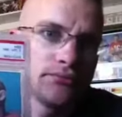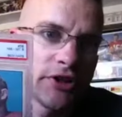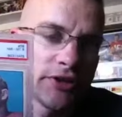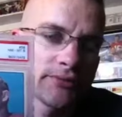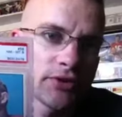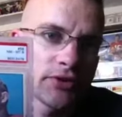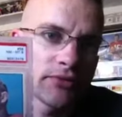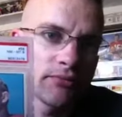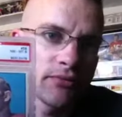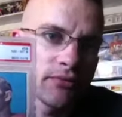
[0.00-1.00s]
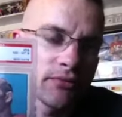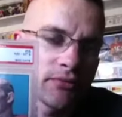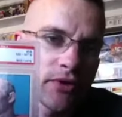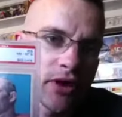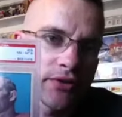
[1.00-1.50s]
you know, so the
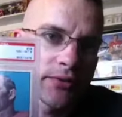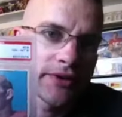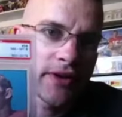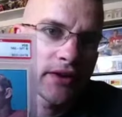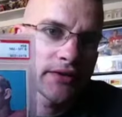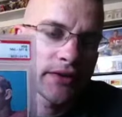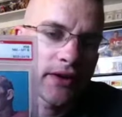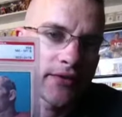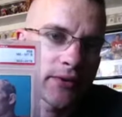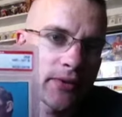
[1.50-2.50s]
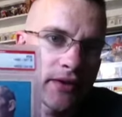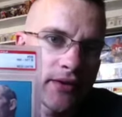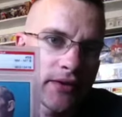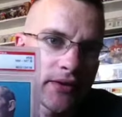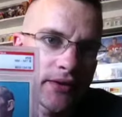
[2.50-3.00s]
color went down, because I have some
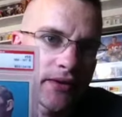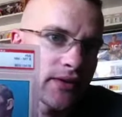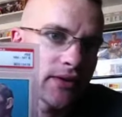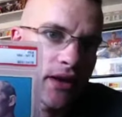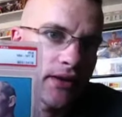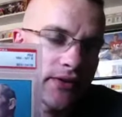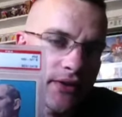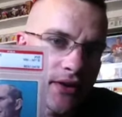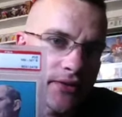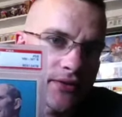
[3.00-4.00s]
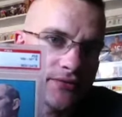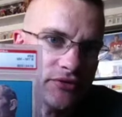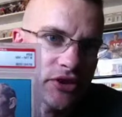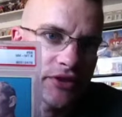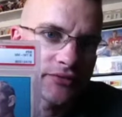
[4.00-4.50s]
1960s and 8s that are,
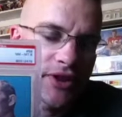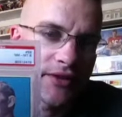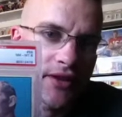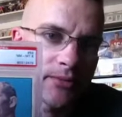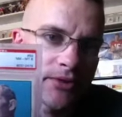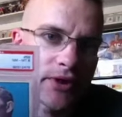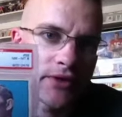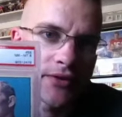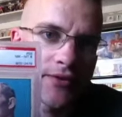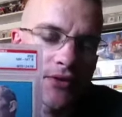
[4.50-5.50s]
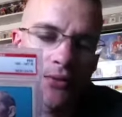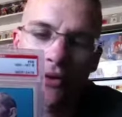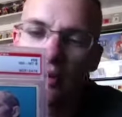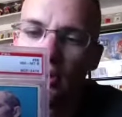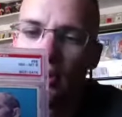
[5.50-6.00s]
you know, 10 times the color of this one.